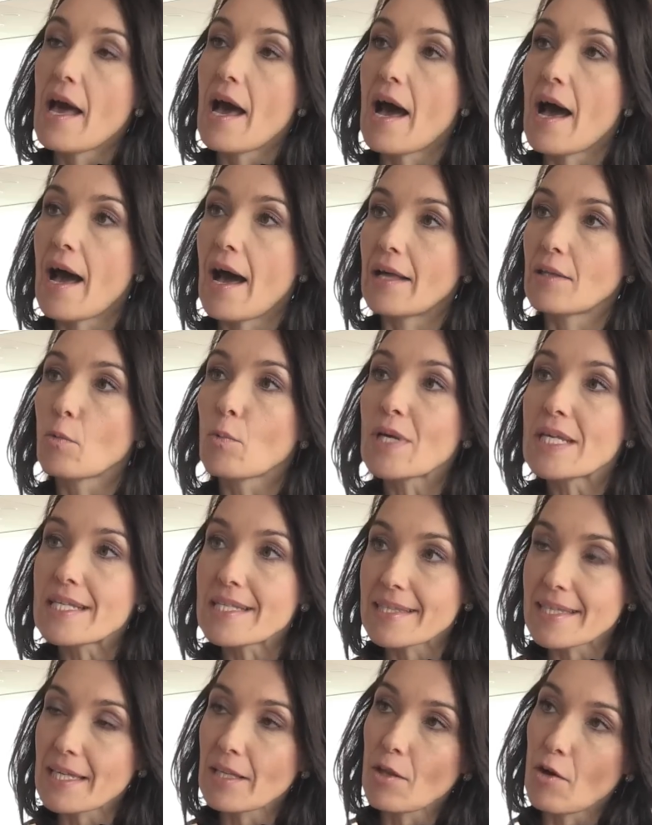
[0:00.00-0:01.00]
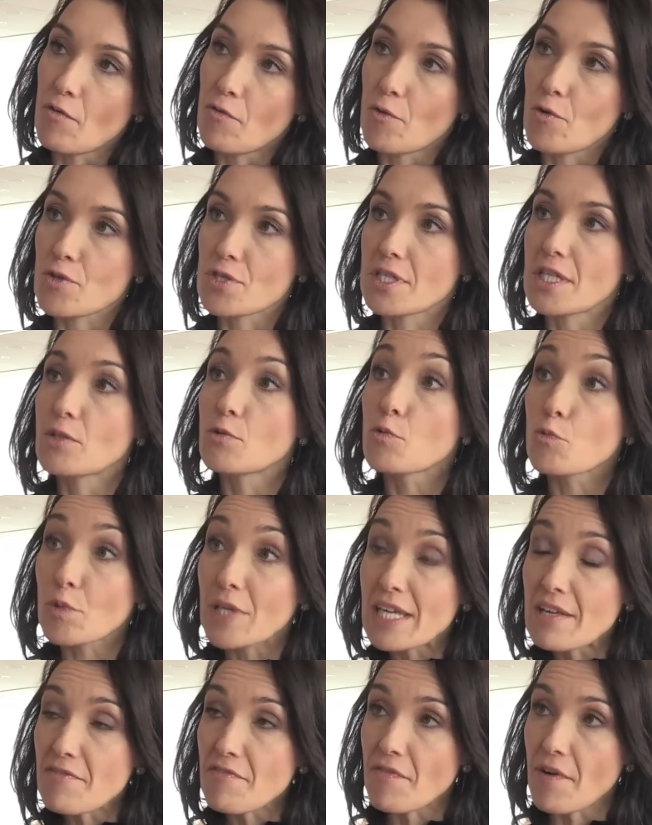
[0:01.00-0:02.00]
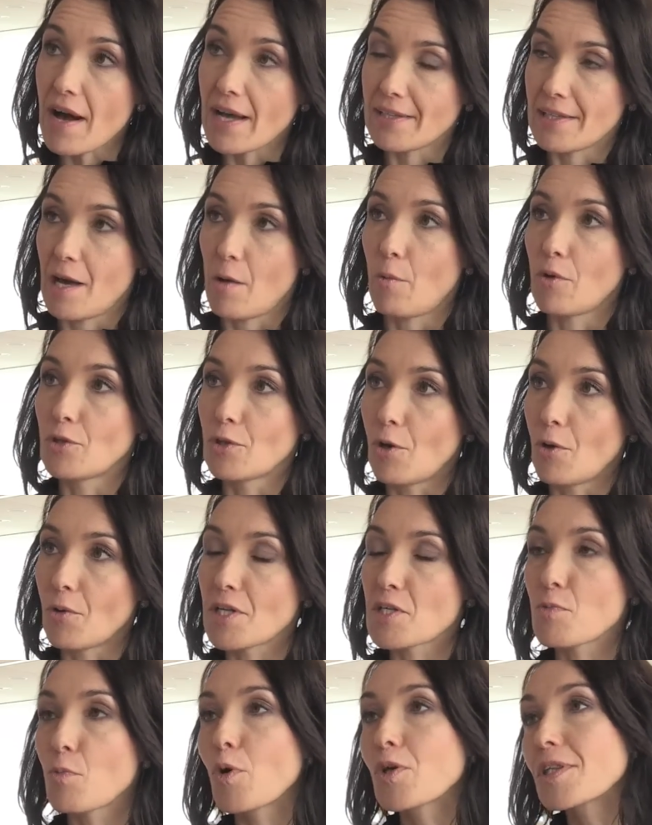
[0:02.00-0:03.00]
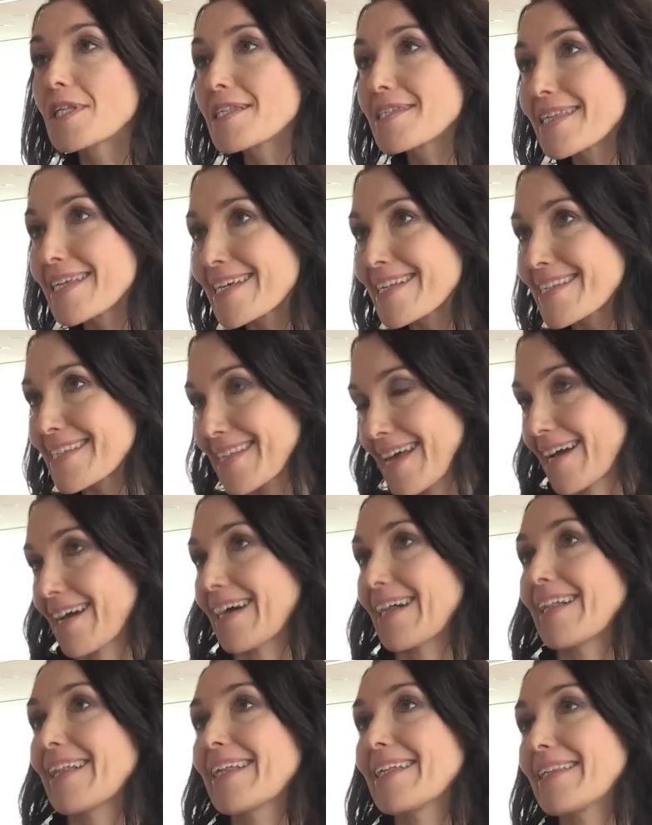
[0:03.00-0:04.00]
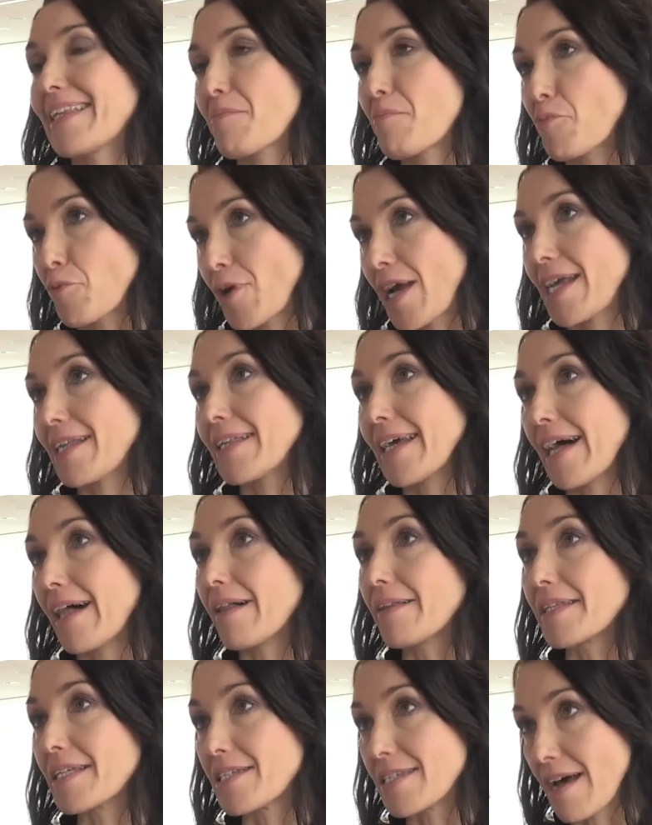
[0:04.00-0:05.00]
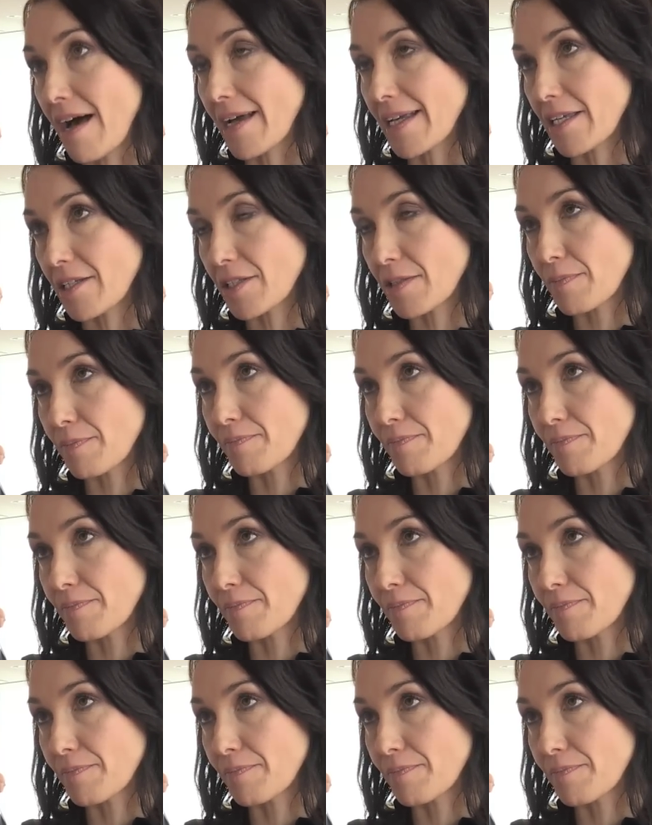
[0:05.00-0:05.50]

And we still, of course, need to refine our knowledge. What is exactly the brain healthy diet?